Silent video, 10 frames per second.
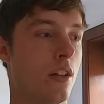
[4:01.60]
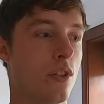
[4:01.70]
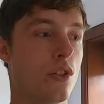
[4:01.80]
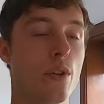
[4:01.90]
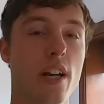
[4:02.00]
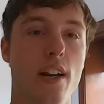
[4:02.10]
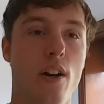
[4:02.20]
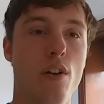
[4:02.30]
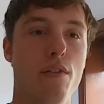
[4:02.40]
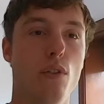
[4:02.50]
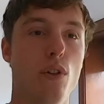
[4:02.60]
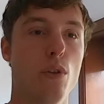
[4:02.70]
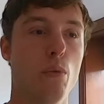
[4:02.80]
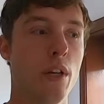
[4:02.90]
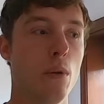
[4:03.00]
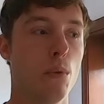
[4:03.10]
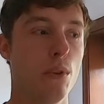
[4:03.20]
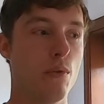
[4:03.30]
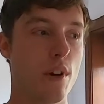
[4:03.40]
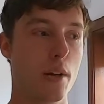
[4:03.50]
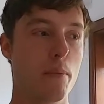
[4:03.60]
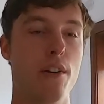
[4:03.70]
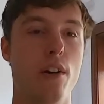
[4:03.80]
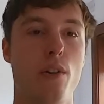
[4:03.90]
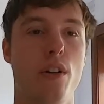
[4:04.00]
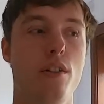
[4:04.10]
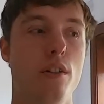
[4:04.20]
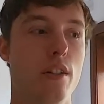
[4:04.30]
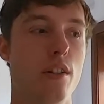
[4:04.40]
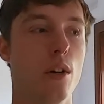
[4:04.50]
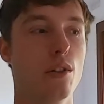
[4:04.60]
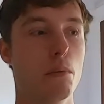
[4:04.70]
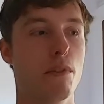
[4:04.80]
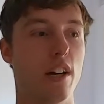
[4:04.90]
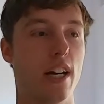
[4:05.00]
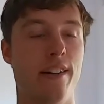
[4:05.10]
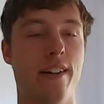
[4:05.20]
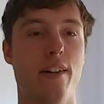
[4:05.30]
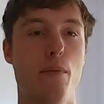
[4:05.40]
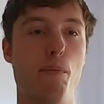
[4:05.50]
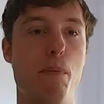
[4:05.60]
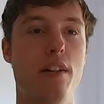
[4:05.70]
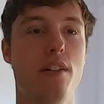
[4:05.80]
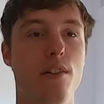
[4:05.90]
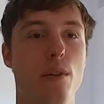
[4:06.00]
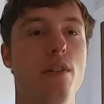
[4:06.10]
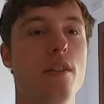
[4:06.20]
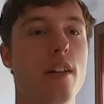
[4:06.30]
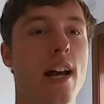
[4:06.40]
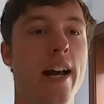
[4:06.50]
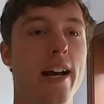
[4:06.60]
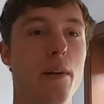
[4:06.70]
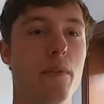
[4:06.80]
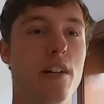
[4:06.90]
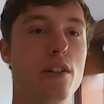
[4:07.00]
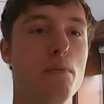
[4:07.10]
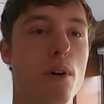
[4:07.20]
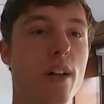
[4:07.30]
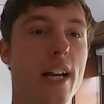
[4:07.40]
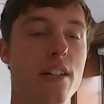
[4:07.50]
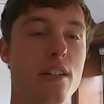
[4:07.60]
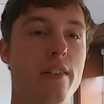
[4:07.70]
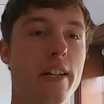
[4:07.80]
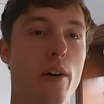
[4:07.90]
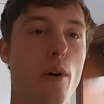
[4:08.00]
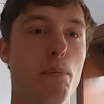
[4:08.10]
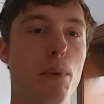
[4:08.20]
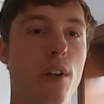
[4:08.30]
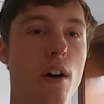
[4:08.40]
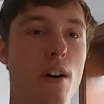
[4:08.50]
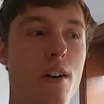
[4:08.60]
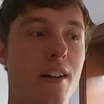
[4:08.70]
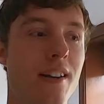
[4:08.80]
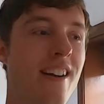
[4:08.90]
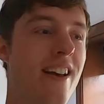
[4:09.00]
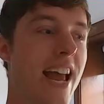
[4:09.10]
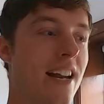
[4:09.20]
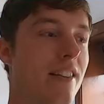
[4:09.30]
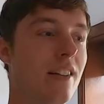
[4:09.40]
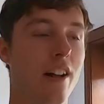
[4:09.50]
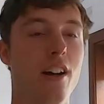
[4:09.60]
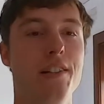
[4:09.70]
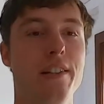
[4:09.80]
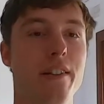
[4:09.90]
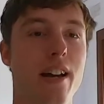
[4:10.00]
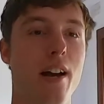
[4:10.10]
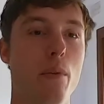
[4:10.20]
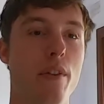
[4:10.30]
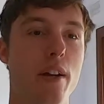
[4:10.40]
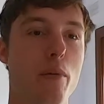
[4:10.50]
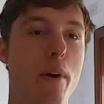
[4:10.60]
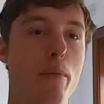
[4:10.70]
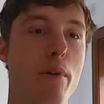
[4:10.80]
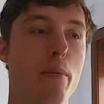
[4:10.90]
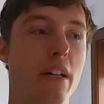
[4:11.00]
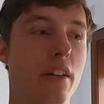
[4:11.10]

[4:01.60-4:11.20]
So yeah, overall we would recommend Krystal as a hosting provider. Best suits kind of small agency or blog. Anything larger than that, we think you might be a bit